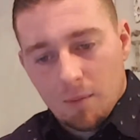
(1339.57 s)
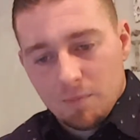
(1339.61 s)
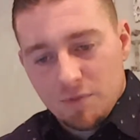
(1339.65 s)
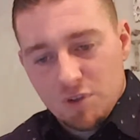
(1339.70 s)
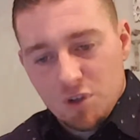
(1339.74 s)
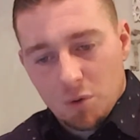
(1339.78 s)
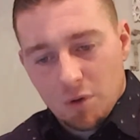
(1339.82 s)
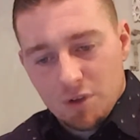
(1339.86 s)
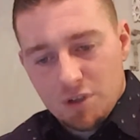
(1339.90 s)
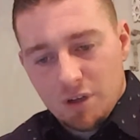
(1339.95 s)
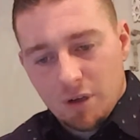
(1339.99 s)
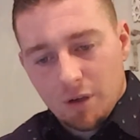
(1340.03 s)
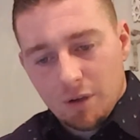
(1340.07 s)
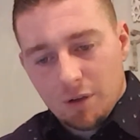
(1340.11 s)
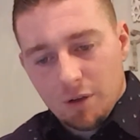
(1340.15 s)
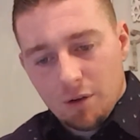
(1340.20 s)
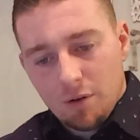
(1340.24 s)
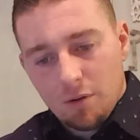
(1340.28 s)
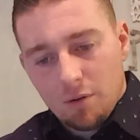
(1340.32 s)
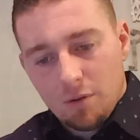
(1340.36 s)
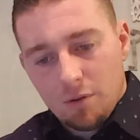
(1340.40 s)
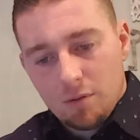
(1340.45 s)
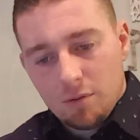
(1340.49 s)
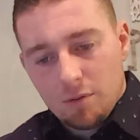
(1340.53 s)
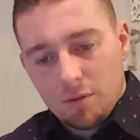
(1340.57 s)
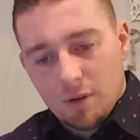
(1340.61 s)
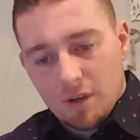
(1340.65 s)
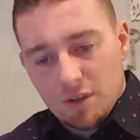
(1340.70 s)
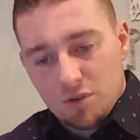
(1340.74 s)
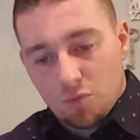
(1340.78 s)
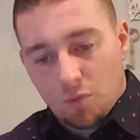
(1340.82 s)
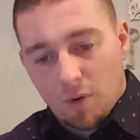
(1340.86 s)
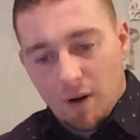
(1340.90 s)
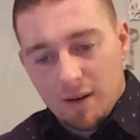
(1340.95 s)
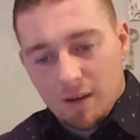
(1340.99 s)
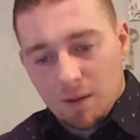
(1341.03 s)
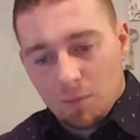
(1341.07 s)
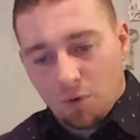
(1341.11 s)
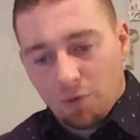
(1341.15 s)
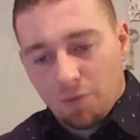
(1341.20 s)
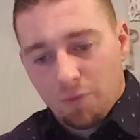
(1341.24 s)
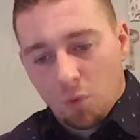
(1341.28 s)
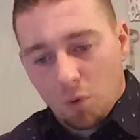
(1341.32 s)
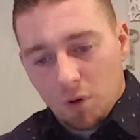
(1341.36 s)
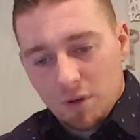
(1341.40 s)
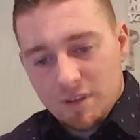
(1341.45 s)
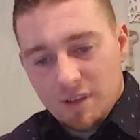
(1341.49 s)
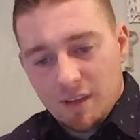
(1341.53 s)
So what you can do is rank number
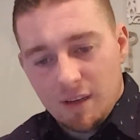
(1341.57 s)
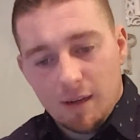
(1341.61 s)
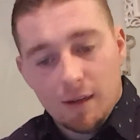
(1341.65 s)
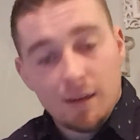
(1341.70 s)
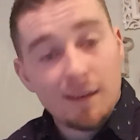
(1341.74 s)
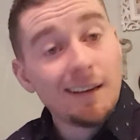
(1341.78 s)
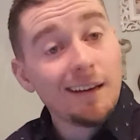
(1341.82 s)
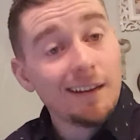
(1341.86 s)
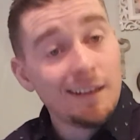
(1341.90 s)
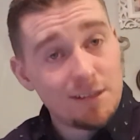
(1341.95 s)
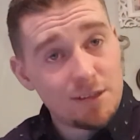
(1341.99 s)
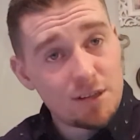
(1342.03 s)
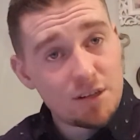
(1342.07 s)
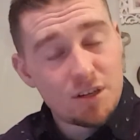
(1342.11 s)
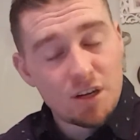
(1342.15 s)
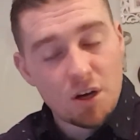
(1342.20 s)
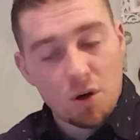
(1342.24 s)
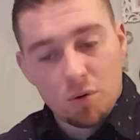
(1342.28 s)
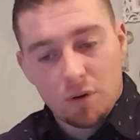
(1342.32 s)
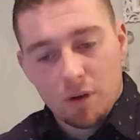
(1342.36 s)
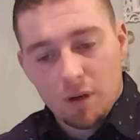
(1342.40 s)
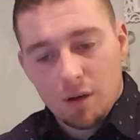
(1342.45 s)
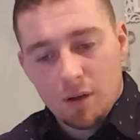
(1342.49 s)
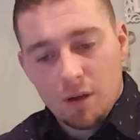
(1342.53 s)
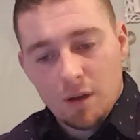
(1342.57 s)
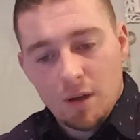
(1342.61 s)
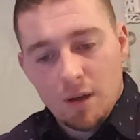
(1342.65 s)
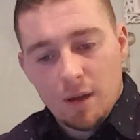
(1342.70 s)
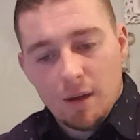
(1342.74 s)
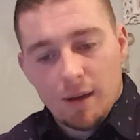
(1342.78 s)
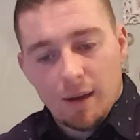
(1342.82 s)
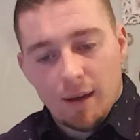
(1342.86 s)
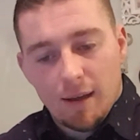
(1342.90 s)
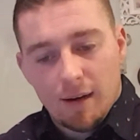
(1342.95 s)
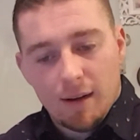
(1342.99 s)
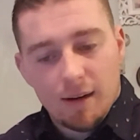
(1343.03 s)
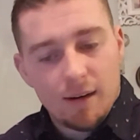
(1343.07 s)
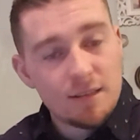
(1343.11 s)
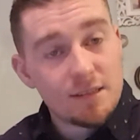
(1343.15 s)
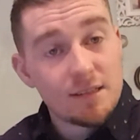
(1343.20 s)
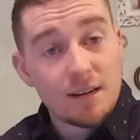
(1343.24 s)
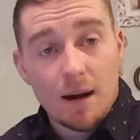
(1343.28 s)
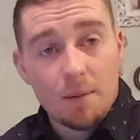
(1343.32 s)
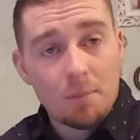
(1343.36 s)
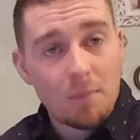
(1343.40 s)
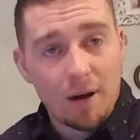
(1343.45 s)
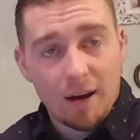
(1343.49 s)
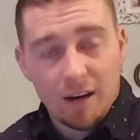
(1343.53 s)
14. It is a token, and it is
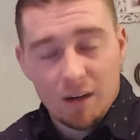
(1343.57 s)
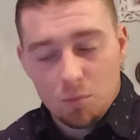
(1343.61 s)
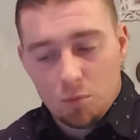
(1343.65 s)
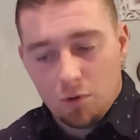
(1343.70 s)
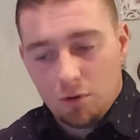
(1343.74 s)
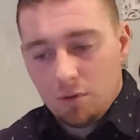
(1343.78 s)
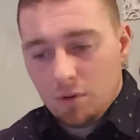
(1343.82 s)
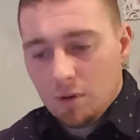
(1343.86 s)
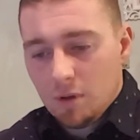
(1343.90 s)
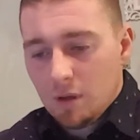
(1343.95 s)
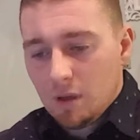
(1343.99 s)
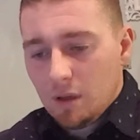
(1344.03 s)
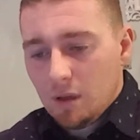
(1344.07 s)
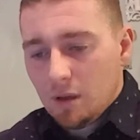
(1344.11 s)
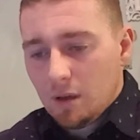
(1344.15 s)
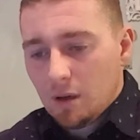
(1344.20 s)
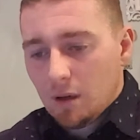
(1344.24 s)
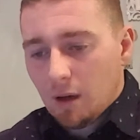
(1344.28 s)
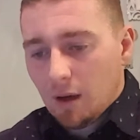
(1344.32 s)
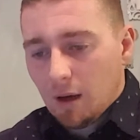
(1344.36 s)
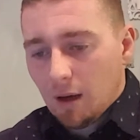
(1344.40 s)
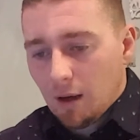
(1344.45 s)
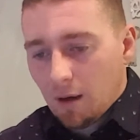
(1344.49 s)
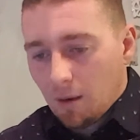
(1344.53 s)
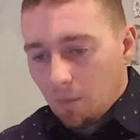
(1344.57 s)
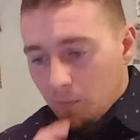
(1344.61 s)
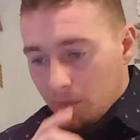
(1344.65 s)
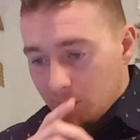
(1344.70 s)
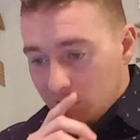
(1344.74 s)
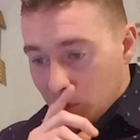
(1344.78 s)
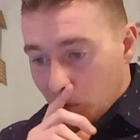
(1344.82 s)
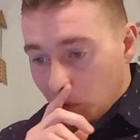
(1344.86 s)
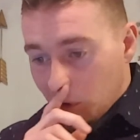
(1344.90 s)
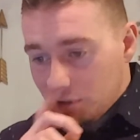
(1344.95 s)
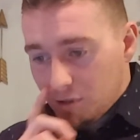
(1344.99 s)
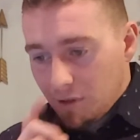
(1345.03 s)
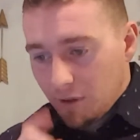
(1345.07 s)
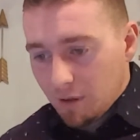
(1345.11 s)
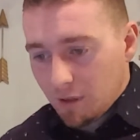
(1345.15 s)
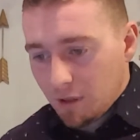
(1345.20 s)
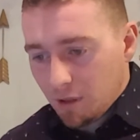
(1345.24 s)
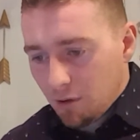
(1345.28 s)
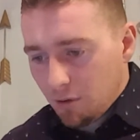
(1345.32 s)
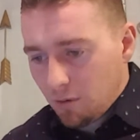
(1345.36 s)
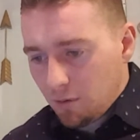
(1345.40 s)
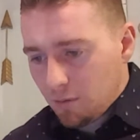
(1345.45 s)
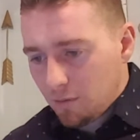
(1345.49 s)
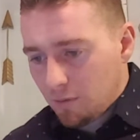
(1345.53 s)
not mineable. So what you can
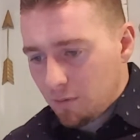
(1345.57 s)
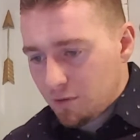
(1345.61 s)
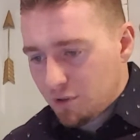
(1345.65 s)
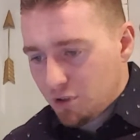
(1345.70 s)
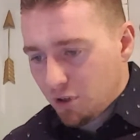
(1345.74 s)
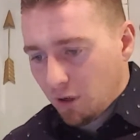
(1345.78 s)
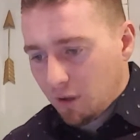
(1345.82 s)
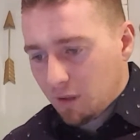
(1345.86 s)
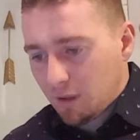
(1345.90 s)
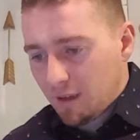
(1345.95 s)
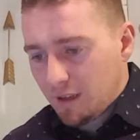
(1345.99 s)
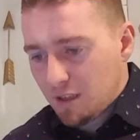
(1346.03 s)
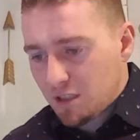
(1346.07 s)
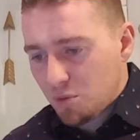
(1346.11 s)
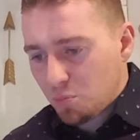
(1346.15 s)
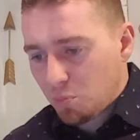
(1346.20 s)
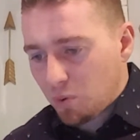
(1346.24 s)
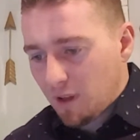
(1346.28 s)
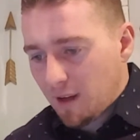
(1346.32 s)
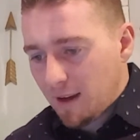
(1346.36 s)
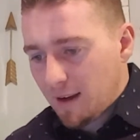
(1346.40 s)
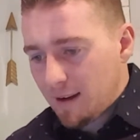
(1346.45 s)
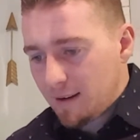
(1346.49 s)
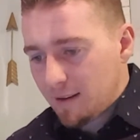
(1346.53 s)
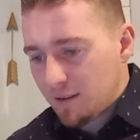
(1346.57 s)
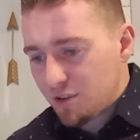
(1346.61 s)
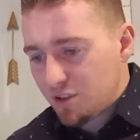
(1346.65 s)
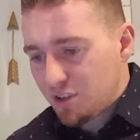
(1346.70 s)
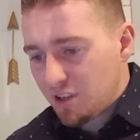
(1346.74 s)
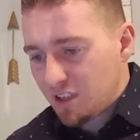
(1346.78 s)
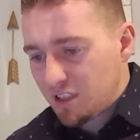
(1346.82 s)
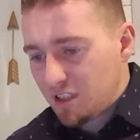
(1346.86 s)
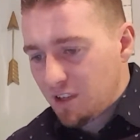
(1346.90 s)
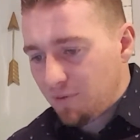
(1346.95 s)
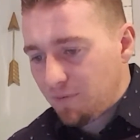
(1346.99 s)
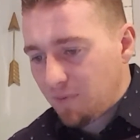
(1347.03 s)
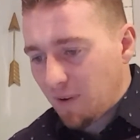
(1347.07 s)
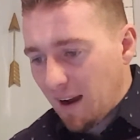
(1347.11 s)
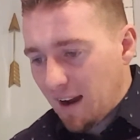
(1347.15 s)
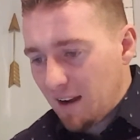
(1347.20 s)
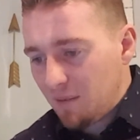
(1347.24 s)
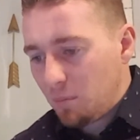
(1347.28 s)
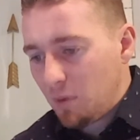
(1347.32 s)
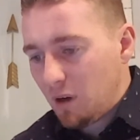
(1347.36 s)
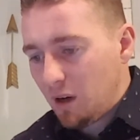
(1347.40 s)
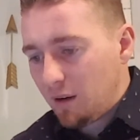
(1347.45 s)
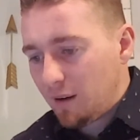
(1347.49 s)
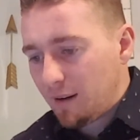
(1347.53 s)
do, circulating supply is
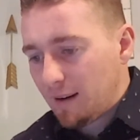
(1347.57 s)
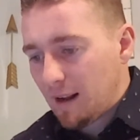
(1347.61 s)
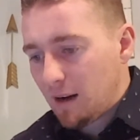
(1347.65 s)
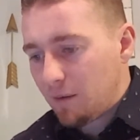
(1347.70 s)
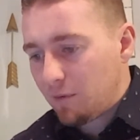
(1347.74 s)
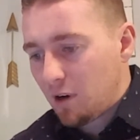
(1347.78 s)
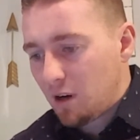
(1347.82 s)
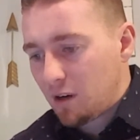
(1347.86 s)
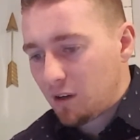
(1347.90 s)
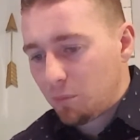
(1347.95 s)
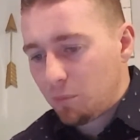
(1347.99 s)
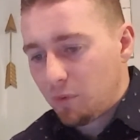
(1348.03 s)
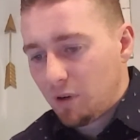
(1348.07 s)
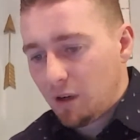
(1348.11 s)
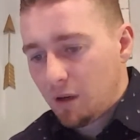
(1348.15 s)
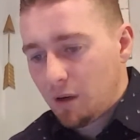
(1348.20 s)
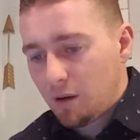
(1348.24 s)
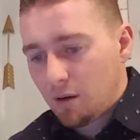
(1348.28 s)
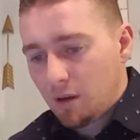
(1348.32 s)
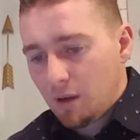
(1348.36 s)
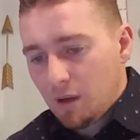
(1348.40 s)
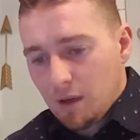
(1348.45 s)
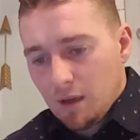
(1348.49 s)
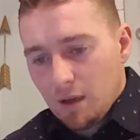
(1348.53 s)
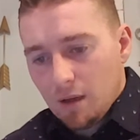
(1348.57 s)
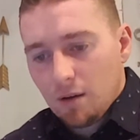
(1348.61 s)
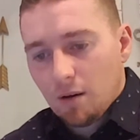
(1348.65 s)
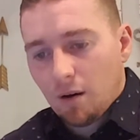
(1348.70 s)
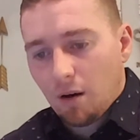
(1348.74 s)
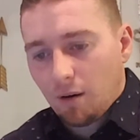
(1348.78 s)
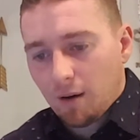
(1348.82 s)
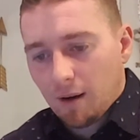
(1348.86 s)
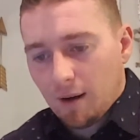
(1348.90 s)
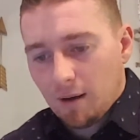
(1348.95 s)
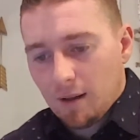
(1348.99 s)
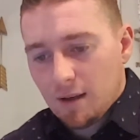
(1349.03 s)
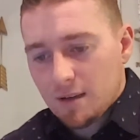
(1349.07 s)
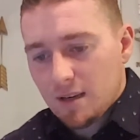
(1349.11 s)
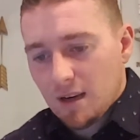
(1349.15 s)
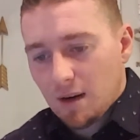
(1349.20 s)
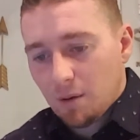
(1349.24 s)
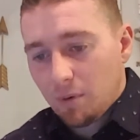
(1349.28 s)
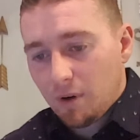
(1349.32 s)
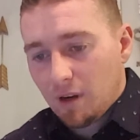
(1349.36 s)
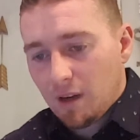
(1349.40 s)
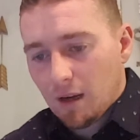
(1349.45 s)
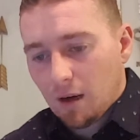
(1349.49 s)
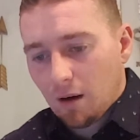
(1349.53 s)
65 billion out of 100 billion. Okay, that's how
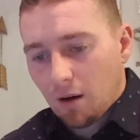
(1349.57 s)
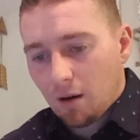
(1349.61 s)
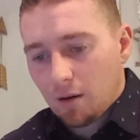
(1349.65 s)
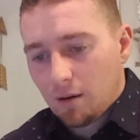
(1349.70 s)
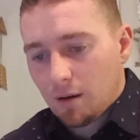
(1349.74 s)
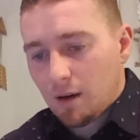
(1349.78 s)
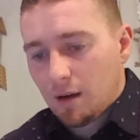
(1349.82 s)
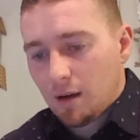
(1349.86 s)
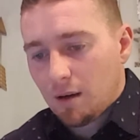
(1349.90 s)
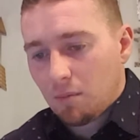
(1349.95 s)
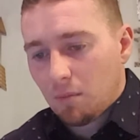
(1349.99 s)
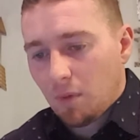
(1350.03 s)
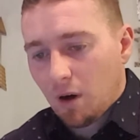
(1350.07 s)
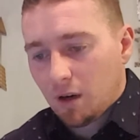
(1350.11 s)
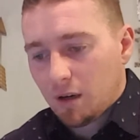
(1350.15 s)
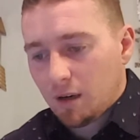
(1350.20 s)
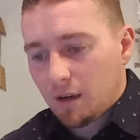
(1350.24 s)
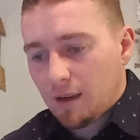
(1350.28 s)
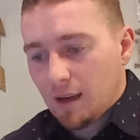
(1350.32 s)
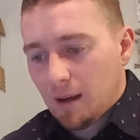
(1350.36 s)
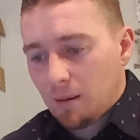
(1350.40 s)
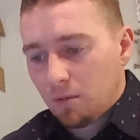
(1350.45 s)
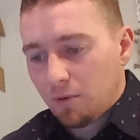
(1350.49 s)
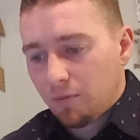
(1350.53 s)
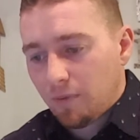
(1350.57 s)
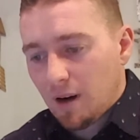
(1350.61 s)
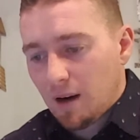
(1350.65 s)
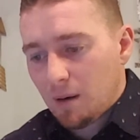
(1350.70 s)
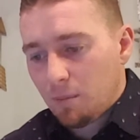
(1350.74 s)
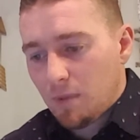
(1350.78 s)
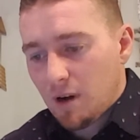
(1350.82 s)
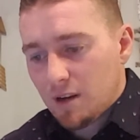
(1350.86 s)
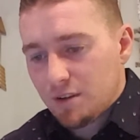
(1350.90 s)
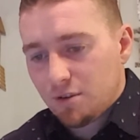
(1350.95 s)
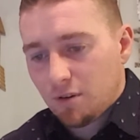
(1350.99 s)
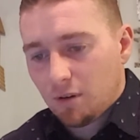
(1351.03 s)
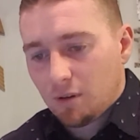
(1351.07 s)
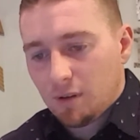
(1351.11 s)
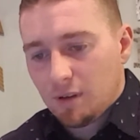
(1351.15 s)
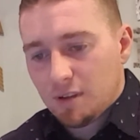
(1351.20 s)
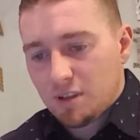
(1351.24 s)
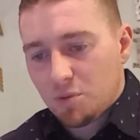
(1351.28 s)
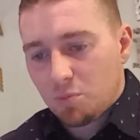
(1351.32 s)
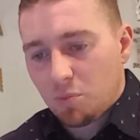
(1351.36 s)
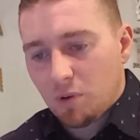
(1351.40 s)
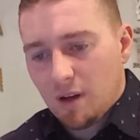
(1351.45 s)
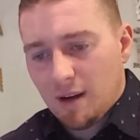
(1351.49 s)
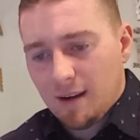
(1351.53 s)
we get our market cap divided by
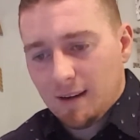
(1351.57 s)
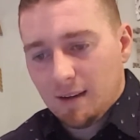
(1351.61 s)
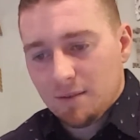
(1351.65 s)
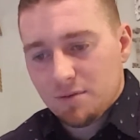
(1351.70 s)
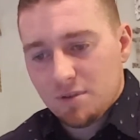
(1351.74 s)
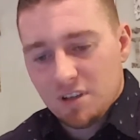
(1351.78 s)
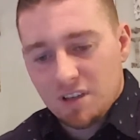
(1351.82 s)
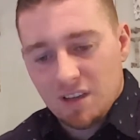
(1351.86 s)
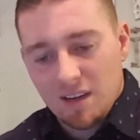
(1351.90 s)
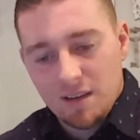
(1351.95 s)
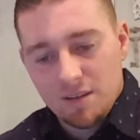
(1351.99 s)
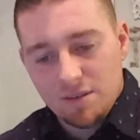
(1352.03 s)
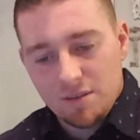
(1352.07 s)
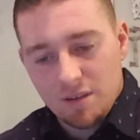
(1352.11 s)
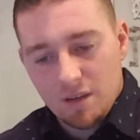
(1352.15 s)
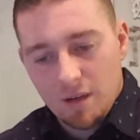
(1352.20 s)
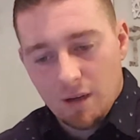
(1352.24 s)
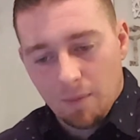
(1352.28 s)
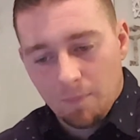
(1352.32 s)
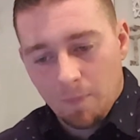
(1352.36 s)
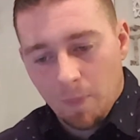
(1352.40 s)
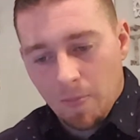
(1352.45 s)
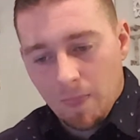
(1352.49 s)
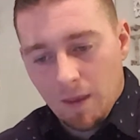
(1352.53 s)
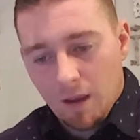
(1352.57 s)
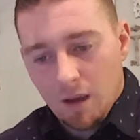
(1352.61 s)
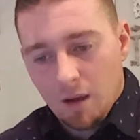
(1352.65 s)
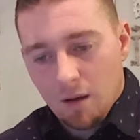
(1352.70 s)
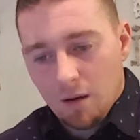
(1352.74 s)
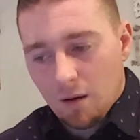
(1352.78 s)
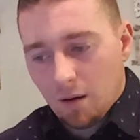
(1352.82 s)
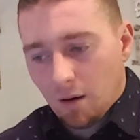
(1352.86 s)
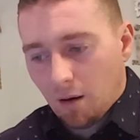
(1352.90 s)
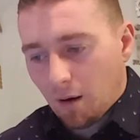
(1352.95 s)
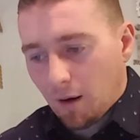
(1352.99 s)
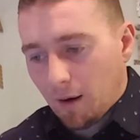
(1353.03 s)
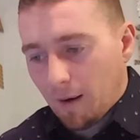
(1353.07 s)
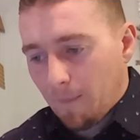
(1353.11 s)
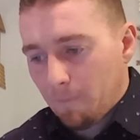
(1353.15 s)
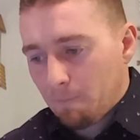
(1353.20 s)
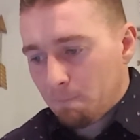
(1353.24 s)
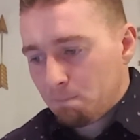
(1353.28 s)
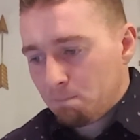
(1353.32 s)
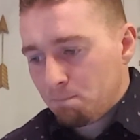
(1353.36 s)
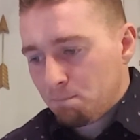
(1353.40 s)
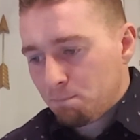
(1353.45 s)
circulating supply. It gives us 8 cents. All right.